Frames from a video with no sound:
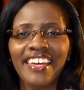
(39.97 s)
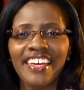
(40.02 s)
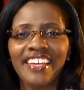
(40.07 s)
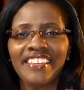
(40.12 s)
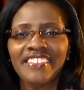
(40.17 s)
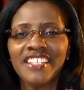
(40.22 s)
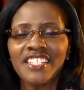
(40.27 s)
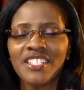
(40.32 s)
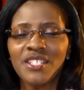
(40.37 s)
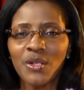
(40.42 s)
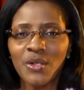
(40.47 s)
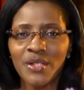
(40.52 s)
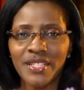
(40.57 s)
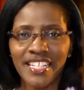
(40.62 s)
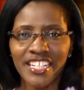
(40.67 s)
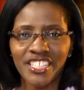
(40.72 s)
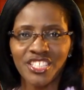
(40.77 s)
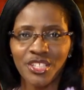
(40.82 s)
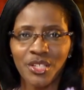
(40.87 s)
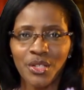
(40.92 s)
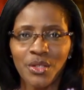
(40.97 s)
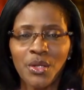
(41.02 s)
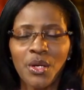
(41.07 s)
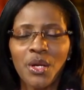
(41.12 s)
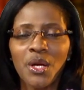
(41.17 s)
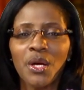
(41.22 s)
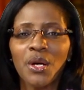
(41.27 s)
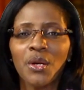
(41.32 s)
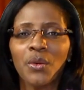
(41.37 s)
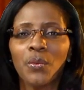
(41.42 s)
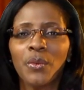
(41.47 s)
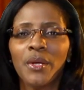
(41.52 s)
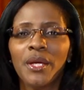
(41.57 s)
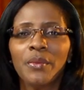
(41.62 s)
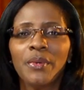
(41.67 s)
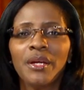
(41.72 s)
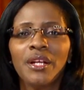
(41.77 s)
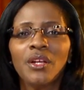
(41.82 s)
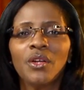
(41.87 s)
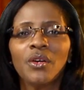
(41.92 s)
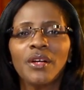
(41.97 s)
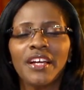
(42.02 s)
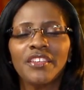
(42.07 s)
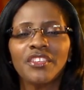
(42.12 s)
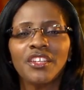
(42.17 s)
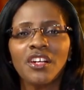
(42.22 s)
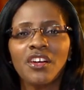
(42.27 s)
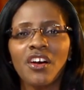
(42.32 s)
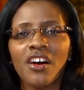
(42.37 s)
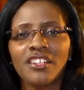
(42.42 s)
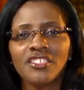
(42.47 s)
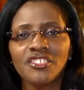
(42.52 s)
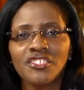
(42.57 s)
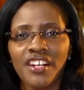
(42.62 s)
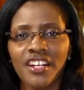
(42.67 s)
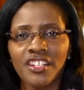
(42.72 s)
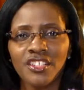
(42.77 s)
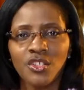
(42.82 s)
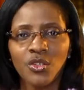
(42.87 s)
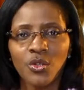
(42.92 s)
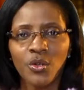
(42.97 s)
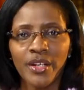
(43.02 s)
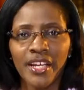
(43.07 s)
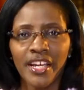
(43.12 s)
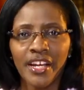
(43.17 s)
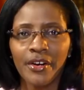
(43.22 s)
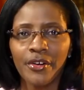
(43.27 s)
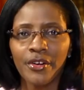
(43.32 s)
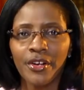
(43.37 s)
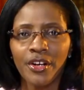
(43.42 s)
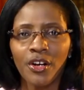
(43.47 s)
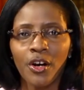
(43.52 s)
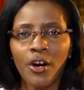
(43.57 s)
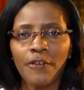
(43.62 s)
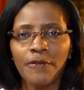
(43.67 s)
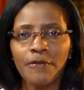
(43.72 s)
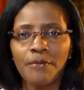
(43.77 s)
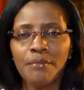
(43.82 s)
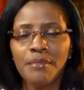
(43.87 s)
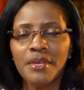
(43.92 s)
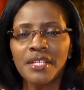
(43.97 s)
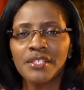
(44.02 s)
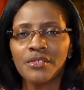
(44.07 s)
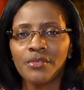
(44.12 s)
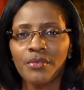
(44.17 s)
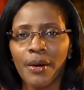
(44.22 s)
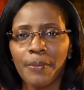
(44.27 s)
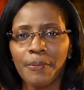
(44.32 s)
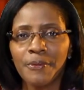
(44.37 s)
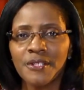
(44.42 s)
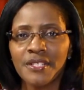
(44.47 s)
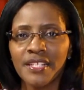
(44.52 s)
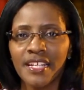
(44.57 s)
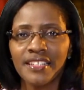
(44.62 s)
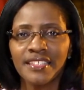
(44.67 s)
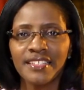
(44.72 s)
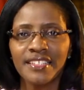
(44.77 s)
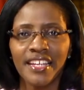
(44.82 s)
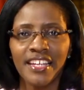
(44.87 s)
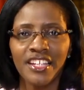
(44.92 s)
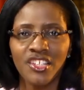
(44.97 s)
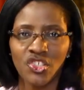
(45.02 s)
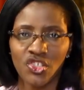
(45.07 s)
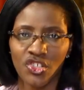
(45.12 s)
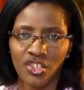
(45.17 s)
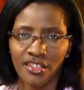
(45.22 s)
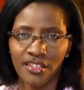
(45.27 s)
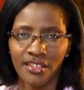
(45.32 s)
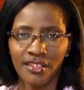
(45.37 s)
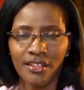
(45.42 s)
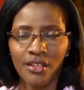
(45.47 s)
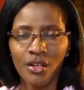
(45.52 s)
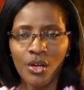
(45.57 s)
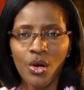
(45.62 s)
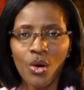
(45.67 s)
In this law session, we will look at the contract law area of misrepresentation.